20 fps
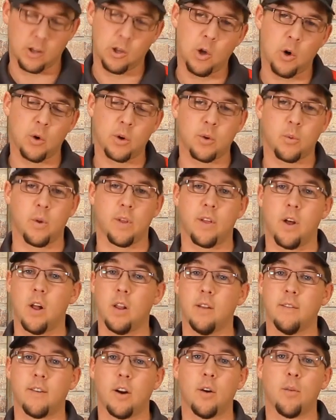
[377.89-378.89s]
loaded with
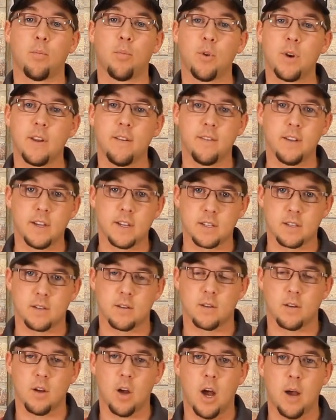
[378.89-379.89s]
all of our
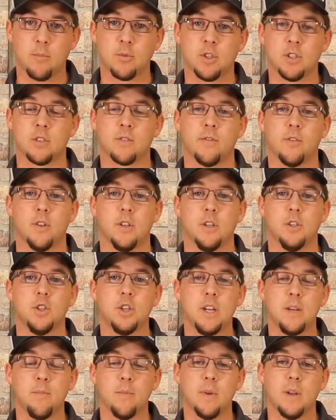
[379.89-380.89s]
previous options for the
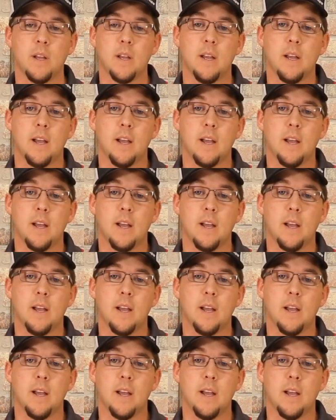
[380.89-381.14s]
Jeep.